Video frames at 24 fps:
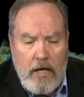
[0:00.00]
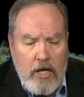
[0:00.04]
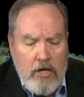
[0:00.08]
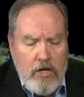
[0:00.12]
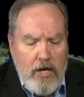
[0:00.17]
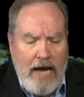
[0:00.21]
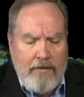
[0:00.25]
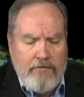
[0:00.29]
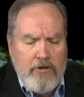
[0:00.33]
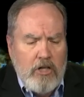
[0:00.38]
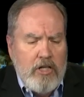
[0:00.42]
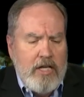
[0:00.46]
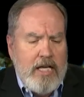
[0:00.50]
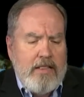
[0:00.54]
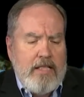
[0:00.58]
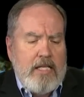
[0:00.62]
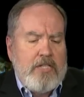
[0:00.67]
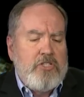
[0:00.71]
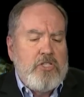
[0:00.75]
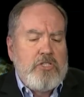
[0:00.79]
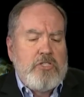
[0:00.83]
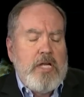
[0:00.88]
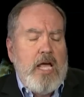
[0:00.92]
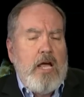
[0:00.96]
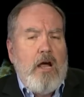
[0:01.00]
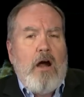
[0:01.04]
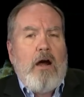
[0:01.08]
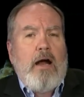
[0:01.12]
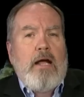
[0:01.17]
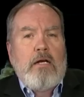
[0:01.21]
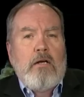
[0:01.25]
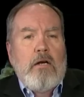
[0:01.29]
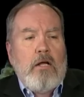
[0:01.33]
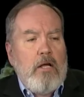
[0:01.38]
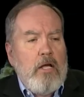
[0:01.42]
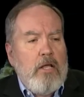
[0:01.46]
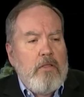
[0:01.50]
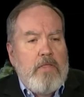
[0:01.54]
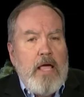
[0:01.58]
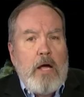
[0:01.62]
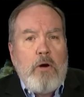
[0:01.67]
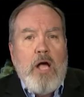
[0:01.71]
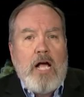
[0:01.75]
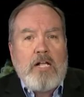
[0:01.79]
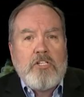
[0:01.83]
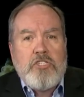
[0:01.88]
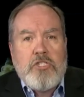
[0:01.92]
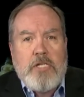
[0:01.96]
You have to look at this and say, all right, they
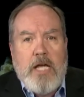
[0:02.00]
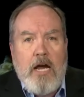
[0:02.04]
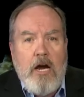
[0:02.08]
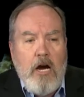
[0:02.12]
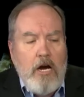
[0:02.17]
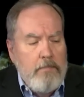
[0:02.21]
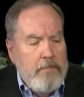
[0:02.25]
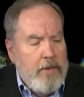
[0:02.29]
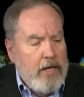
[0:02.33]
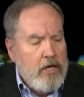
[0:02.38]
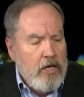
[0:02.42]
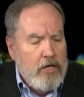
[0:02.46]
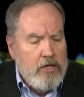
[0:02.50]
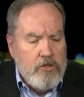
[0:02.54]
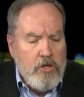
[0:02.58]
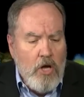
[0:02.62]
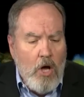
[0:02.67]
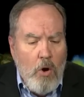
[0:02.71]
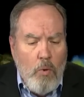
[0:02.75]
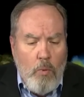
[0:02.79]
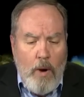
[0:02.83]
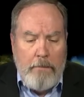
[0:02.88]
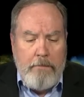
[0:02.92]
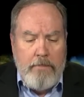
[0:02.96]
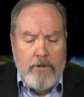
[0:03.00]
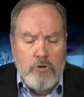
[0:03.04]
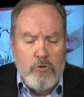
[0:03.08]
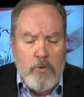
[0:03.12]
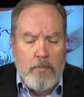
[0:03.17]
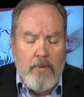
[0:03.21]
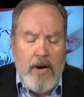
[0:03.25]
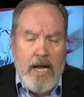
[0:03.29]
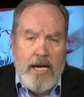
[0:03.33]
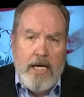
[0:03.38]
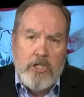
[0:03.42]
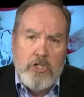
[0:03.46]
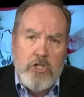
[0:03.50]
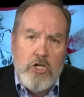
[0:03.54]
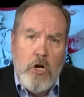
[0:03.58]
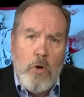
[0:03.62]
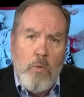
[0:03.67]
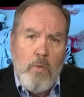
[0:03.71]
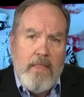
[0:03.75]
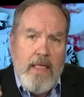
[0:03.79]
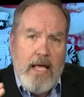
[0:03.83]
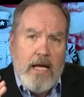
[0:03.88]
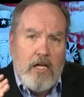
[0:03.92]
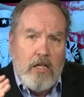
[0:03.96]
got scared because weapons were brandished.
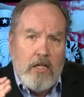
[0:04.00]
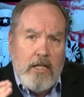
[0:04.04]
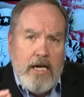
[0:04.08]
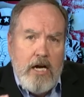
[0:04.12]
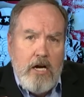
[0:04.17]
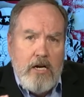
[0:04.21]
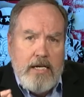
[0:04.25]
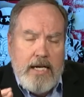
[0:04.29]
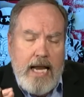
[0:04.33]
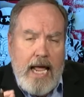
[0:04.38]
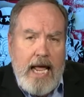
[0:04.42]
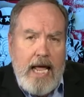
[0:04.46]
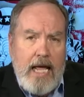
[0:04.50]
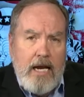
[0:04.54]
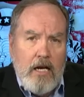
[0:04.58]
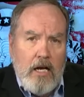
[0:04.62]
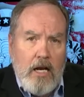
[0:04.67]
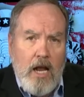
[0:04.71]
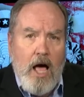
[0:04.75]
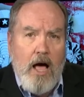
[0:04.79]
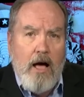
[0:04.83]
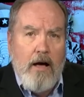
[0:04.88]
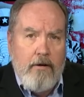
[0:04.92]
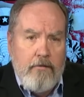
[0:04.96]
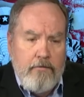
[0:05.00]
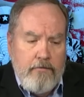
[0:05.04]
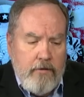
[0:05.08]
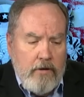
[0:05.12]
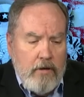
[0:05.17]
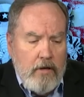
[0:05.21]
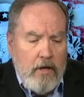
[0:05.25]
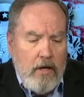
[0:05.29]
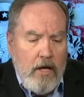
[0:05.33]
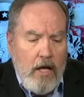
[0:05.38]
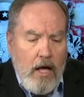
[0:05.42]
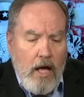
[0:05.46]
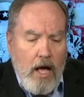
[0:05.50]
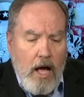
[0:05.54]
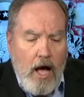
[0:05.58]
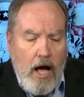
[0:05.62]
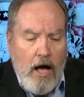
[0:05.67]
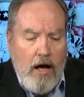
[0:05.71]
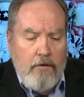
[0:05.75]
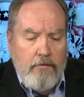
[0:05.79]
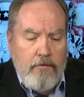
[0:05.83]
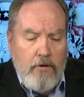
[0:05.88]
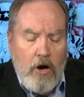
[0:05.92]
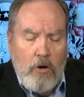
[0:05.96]
When they cleared Dan Love
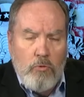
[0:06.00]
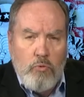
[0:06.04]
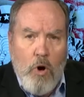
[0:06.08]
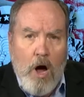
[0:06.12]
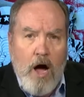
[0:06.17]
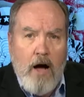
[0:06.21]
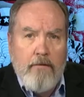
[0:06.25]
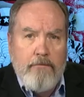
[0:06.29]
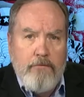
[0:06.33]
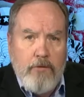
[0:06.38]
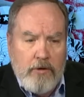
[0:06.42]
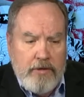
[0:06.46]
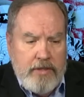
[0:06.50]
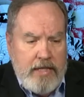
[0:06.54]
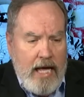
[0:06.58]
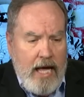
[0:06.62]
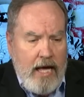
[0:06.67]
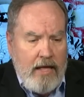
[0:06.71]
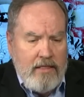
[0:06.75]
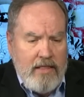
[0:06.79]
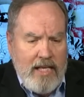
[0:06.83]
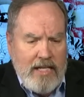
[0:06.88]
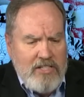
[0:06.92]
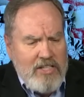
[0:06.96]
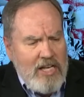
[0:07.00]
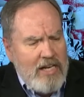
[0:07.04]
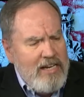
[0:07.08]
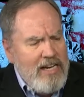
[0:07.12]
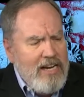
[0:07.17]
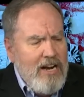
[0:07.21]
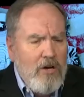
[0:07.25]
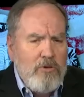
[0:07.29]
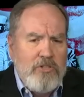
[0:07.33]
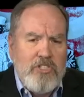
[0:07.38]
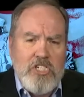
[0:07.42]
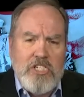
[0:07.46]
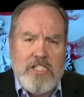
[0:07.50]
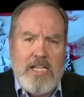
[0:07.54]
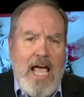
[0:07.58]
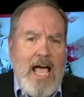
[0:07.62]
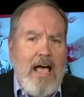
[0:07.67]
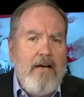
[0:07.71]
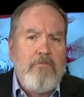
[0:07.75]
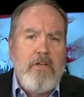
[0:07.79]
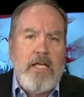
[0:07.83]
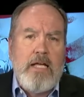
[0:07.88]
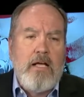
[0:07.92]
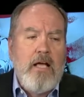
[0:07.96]
of a wrongful death, they said, just
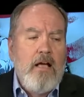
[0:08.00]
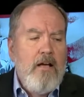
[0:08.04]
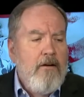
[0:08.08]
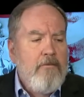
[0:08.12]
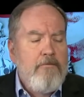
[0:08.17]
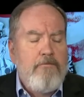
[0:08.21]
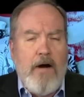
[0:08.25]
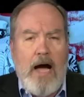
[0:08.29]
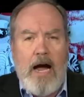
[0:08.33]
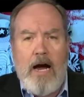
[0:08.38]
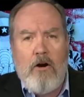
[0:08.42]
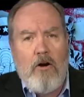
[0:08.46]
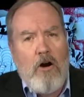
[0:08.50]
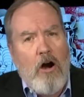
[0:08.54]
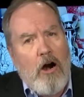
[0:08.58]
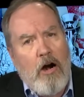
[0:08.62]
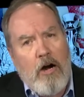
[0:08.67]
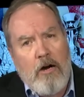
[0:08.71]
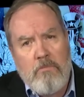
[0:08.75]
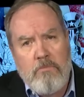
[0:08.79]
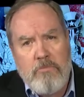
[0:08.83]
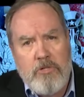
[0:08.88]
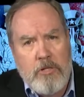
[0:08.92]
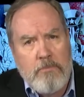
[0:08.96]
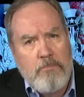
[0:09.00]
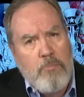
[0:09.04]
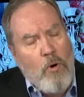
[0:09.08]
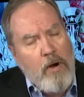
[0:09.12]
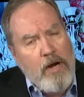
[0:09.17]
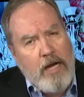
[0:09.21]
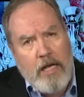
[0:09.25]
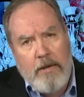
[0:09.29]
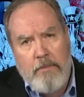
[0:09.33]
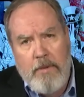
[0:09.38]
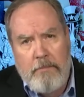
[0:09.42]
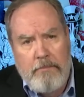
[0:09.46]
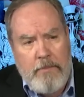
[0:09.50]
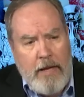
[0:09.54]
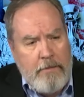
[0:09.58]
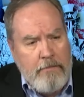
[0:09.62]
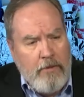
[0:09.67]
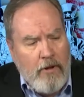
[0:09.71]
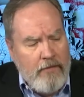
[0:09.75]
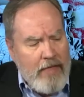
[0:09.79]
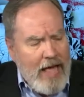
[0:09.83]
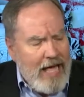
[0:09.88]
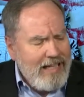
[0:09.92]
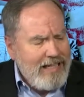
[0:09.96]
having firearms and pointing them at
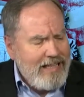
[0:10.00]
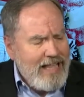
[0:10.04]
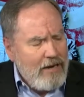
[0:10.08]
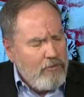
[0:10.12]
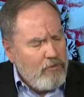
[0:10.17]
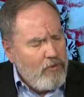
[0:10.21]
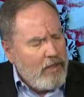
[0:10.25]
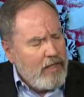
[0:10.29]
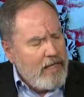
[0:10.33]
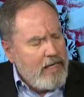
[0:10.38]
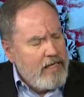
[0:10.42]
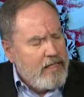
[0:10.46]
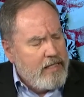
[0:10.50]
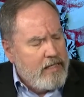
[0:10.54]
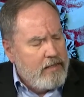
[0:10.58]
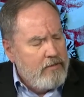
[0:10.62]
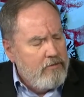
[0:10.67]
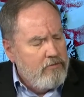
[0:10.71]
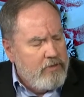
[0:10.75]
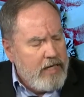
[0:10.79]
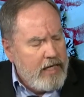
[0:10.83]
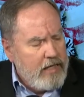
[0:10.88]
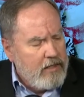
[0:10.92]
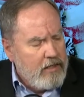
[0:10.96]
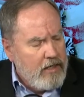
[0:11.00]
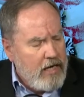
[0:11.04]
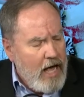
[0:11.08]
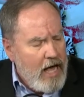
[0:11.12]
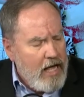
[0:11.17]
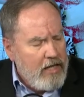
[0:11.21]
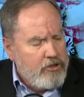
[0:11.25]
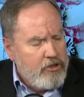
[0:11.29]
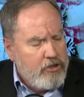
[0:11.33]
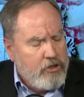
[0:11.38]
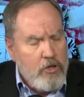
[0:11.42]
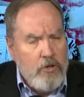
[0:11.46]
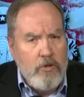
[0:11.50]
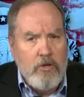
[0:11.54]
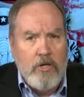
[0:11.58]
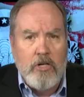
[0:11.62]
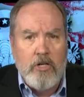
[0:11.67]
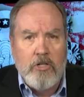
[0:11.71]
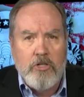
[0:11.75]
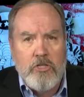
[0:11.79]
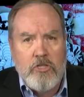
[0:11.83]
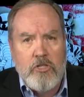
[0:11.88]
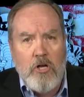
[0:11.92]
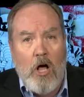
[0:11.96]
people, that really didn't constitute an
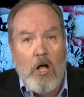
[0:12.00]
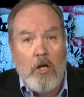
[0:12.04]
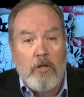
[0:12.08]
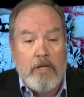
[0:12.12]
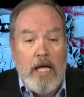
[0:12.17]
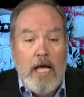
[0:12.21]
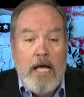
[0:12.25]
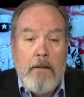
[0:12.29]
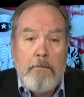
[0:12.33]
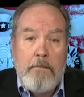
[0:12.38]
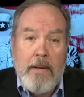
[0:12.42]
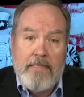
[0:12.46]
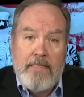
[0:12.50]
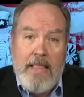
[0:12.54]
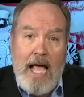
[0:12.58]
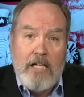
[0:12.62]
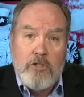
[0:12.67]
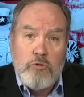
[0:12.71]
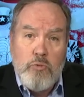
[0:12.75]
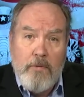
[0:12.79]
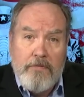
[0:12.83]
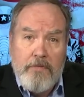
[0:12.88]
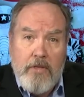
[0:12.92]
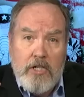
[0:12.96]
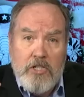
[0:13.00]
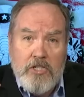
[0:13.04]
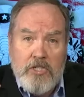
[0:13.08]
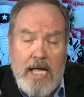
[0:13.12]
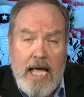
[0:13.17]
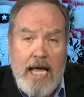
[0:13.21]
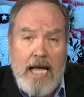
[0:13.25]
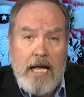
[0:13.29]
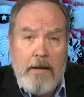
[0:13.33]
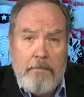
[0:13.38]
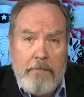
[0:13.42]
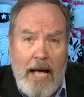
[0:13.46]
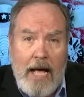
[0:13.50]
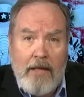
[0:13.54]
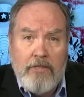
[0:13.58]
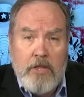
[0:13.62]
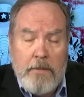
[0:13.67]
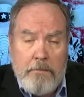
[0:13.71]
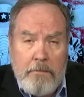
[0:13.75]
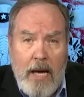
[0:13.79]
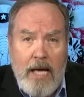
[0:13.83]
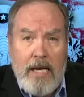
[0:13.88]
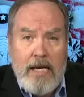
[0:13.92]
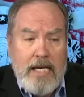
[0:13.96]
assault. But that's what they're saying about
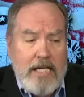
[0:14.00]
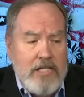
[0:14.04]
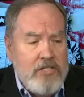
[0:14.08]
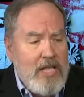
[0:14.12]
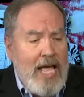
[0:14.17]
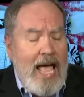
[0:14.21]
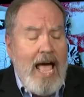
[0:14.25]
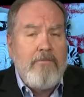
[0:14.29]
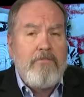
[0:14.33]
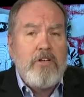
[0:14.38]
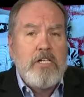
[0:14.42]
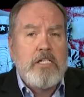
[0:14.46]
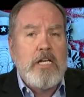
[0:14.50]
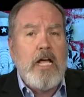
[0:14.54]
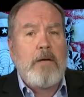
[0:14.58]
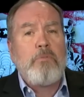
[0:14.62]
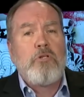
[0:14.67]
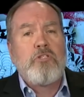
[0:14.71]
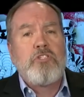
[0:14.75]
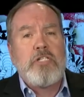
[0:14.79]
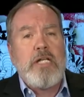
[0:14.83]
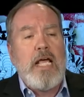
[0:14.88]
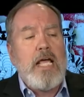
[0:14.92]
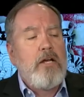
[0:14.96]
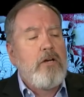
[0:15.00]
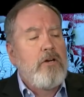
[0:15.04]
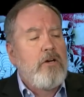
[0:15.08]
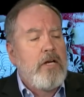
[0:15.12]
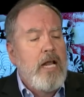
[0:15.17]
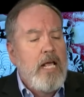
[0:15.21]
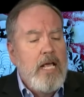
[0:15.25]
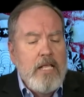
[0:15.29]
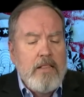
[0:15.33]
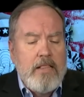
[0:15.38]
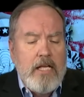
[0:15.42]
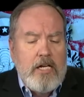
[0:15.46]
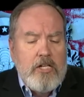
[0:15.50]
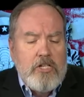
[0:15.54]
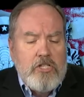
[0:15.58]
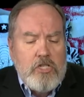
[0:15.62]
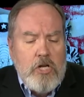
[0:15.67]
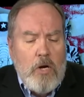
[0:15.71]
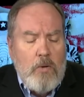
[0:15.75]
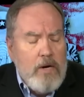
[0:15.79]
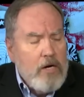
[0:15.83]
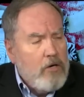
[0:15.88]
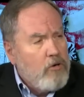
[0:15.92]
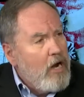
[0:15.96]
the Bundys. They have a double standard that is
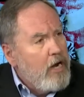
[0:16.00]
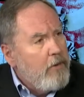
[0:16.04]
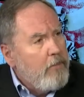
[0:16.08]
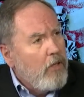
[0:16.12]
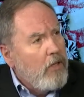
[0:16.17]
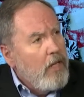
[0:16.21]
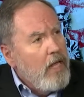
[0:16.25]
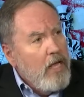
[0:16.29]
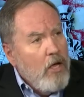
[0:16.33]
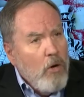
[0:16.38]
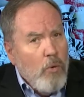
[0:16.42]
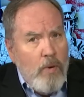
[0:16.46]
so incredible.